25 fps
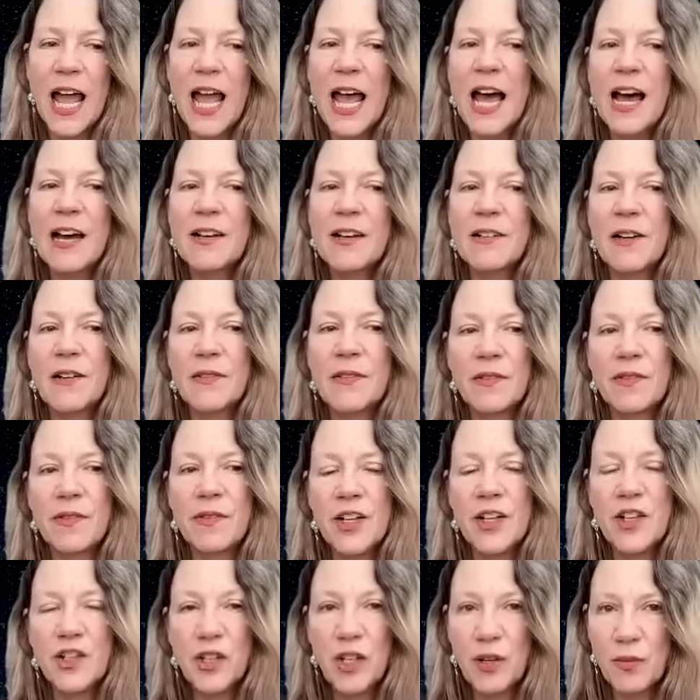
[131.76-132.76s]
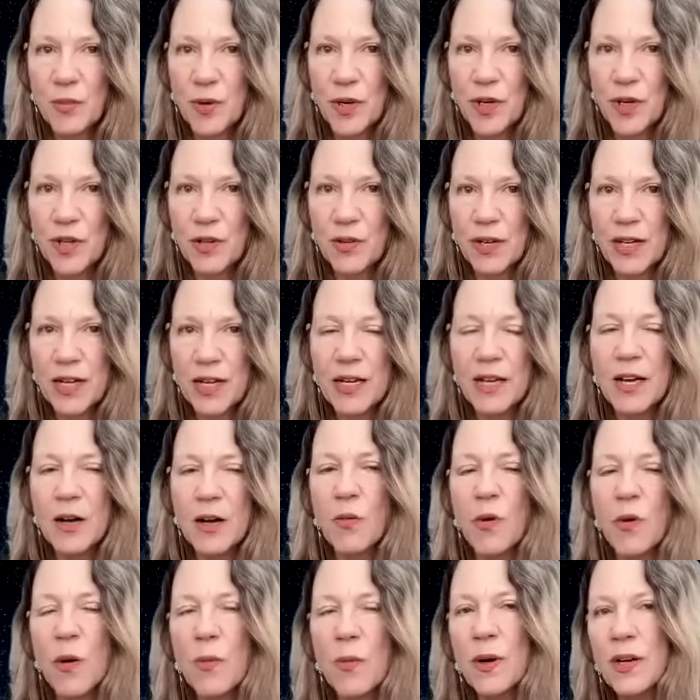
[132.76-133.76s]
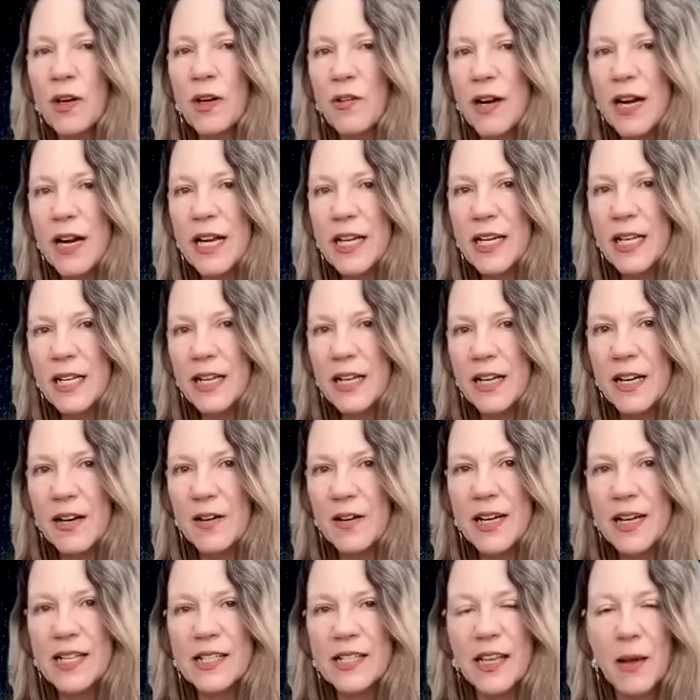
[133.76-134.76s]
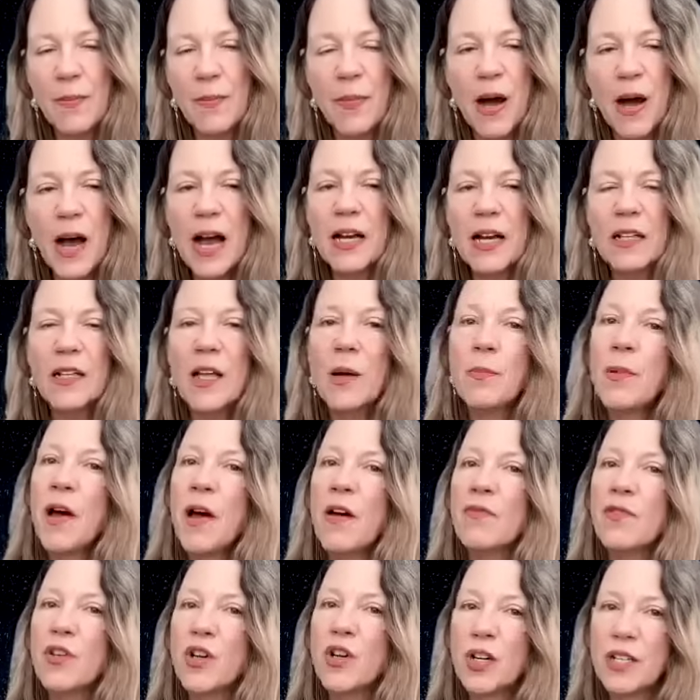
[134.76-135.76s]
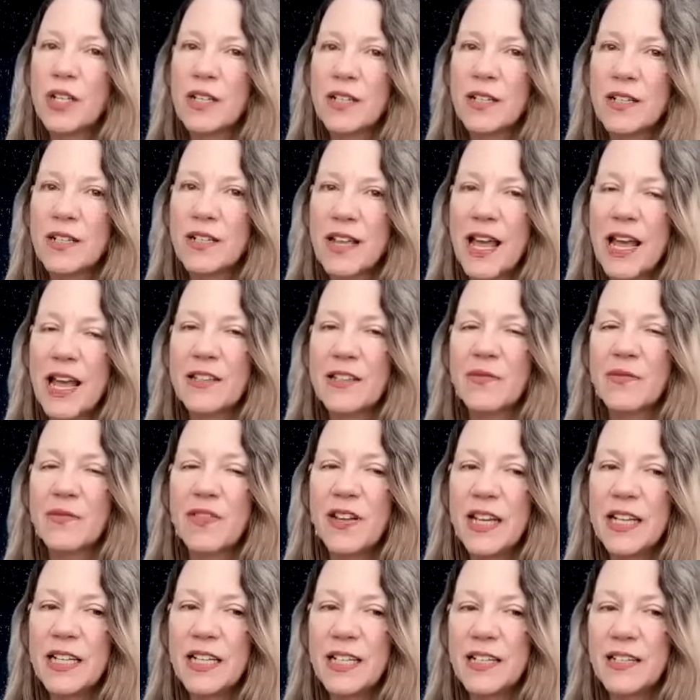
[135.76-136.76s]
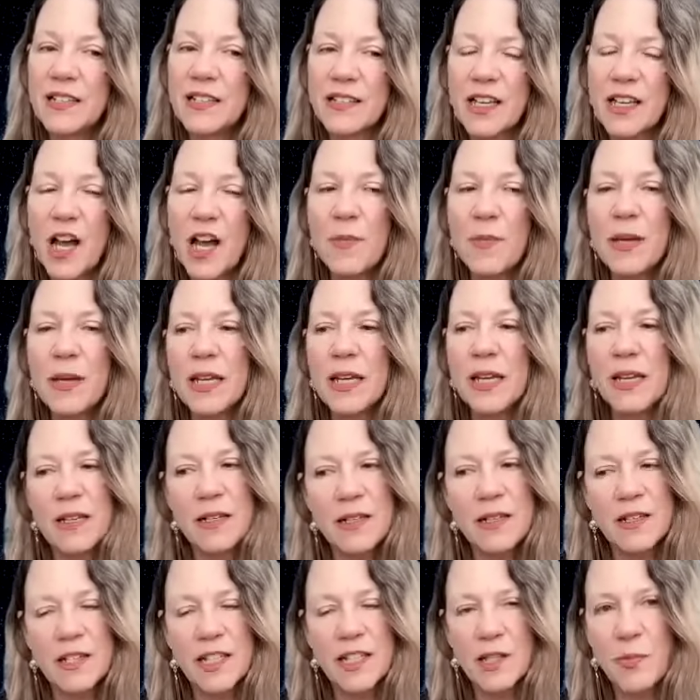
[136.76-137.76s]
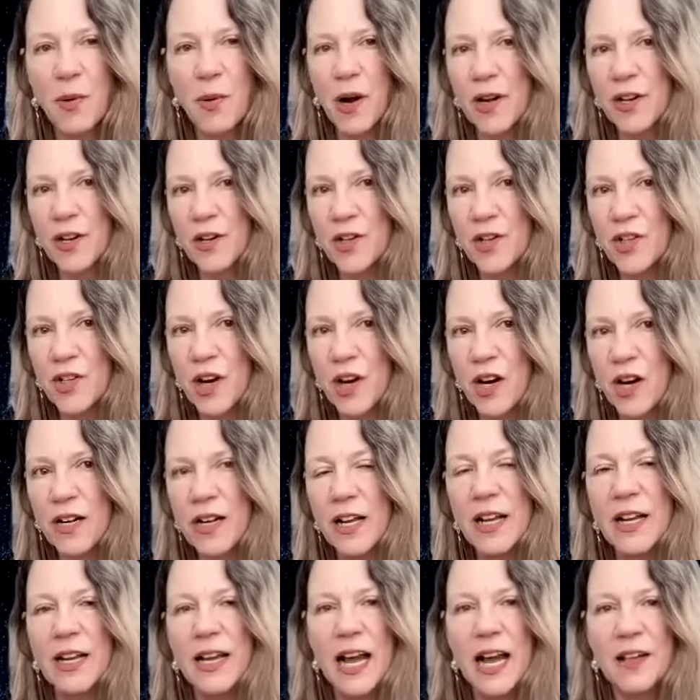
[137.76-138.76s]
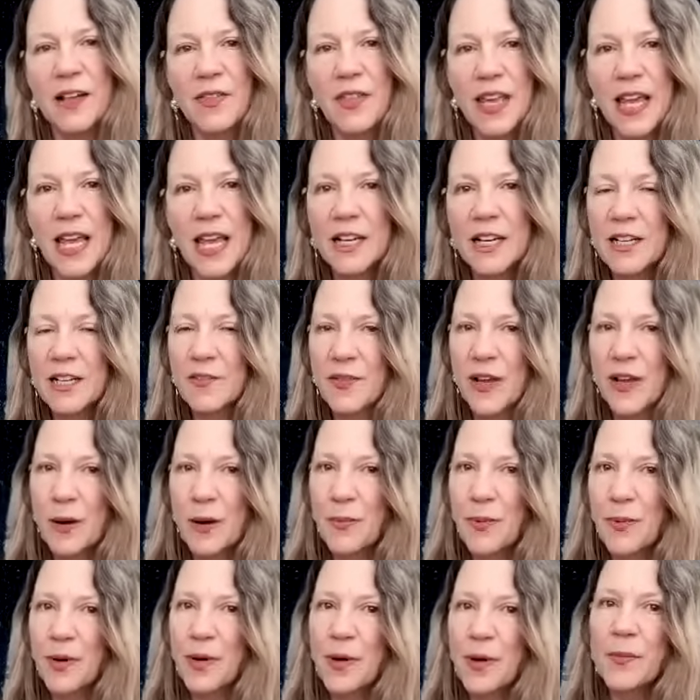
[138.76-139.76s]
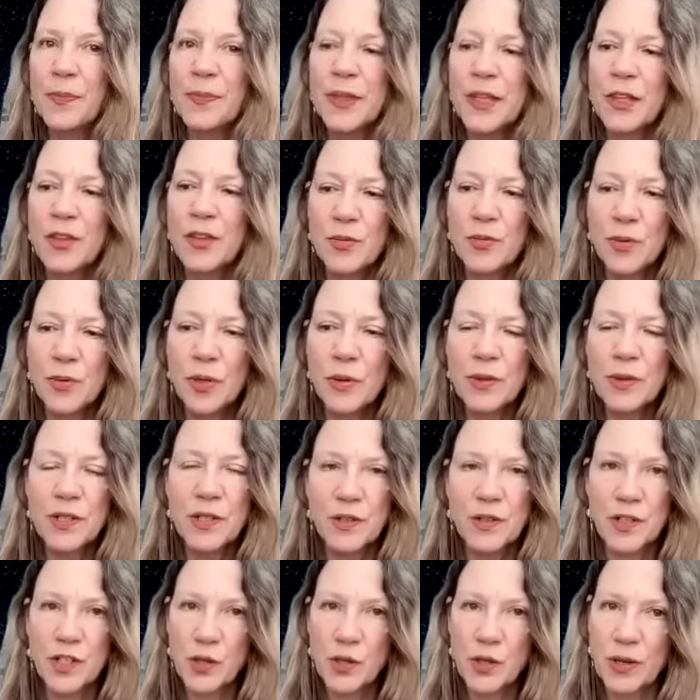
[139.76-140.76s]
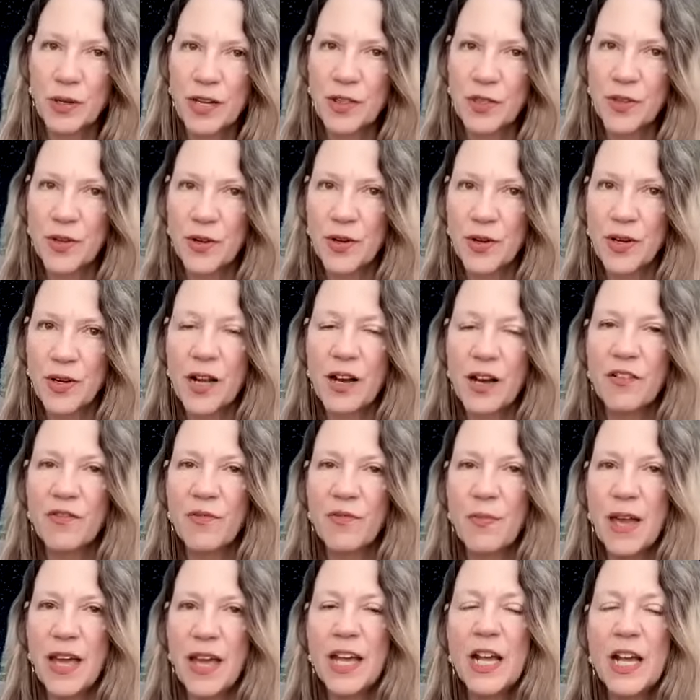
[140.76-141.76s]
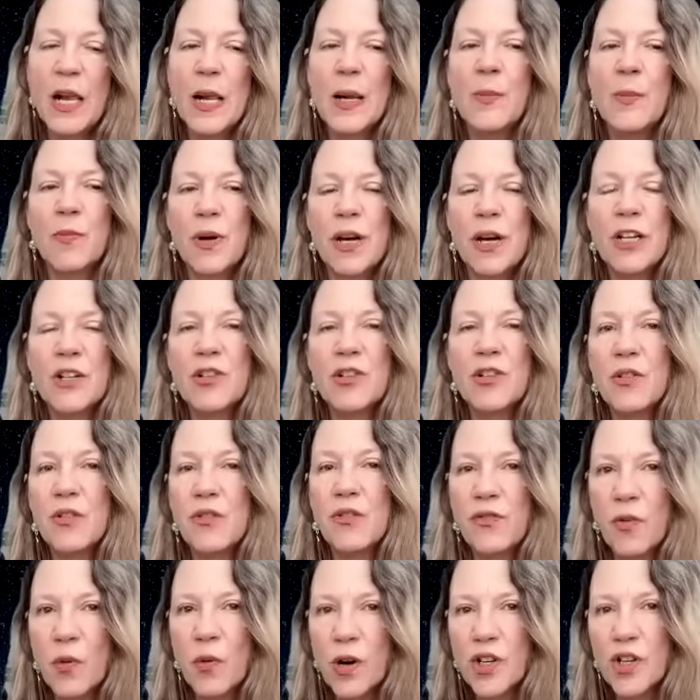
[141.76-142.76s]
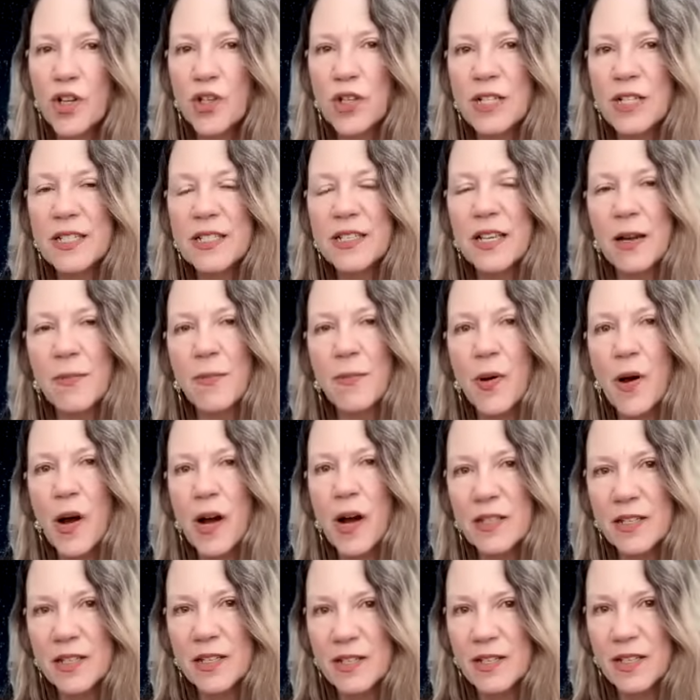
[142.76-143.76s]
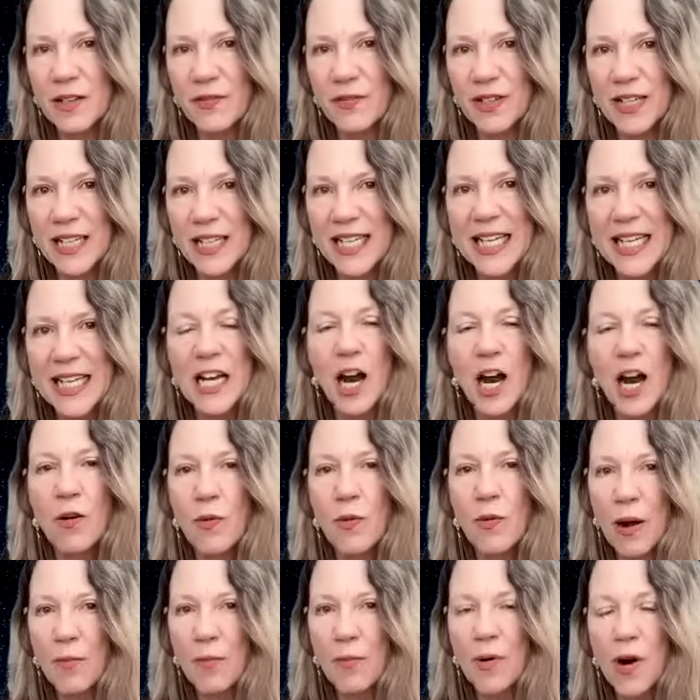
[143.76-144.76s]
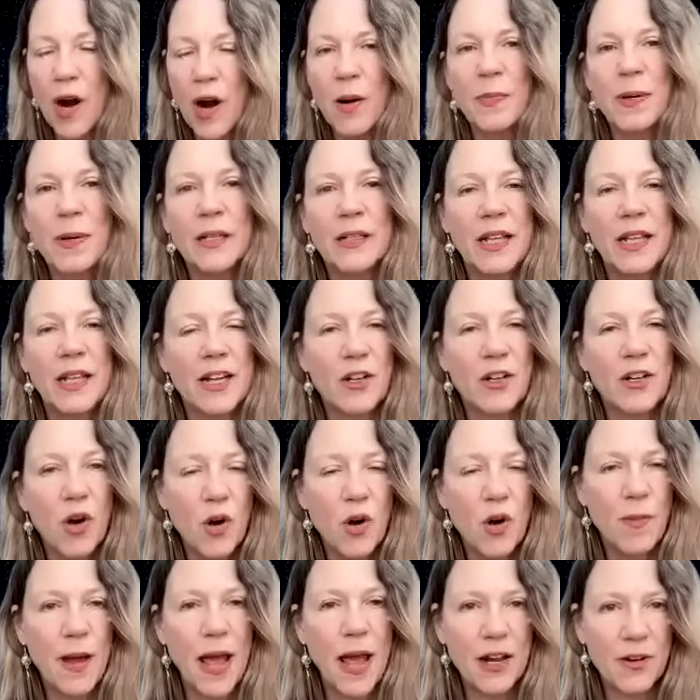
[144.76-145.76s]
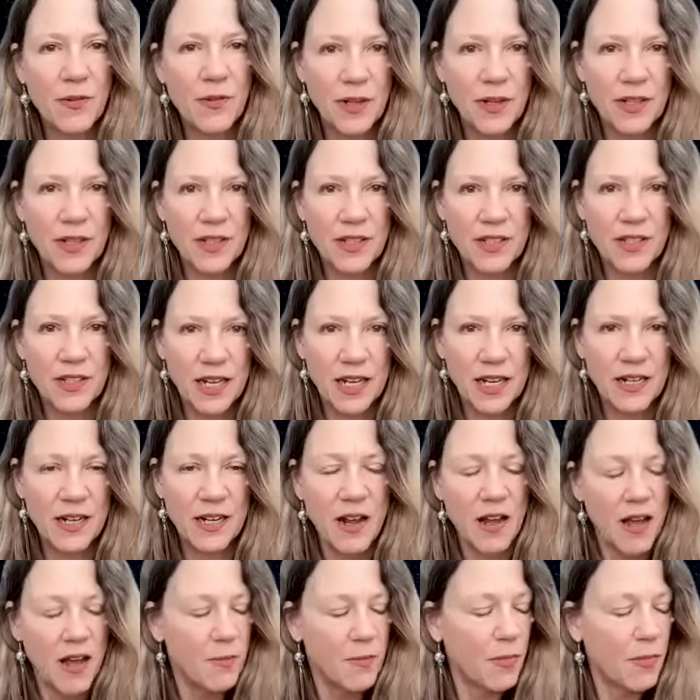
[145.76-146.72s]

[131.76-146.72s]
and eventually Mercury. What we're creating here is a pileup of goodness, as Venus coming into this part of your chart at the end of April through until the twenty-third of May brings you fortunes and positivity around property, land, home, and real estate.